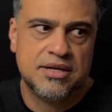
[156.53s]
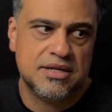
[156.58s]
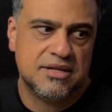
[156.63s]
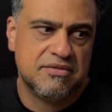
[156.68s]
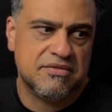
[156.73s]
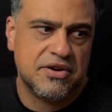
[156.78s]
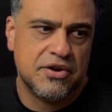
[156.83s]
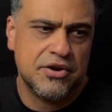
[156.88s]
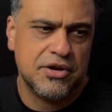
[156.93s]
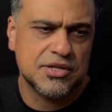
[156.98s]
the
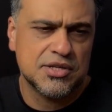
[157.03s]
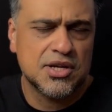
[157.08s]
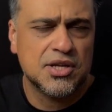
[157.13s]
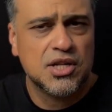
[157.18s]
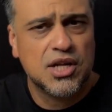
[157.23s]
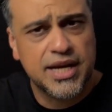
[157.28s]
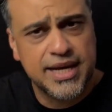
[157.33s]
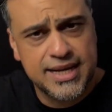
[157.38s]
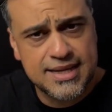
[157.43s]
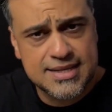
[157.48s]
various
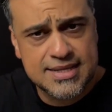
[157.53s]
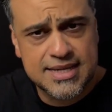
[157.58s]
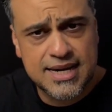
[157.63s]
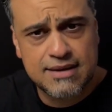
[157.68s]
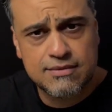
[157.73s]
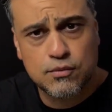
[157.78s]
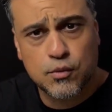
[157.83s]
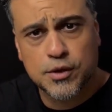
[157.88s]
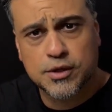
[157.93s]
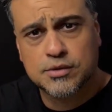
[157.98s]
clients that I've
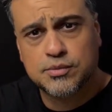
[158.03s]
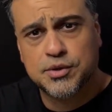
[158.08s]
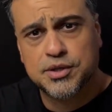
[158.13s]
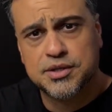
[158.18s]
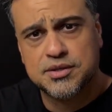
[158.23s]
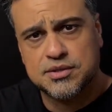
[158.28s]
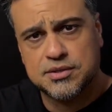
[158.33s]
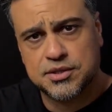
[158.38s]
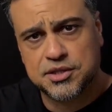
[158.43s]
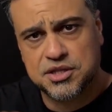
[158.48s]
worked with.
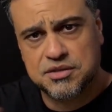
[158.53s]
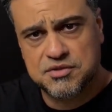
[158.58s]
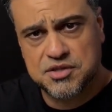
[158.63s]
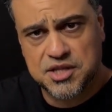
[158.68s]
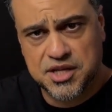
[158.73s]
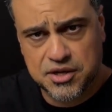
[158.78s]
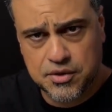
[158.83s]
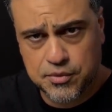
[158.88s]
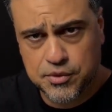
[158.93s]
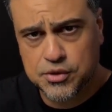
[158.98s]
So it gives you like
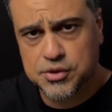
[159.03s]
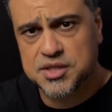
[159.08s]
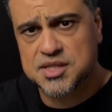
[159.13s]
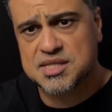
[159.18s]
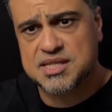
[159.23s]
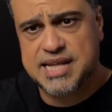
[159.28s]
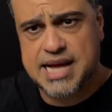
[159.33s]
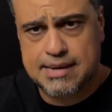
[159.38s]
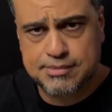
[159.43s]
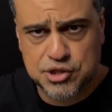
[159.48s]
a real good
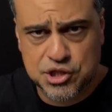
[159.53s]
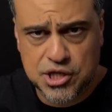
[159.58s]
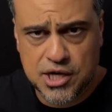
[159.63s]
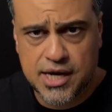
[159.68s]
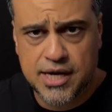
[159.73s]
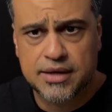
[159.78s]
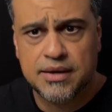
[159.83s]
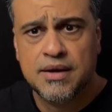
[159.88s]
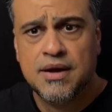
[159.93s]
snapshot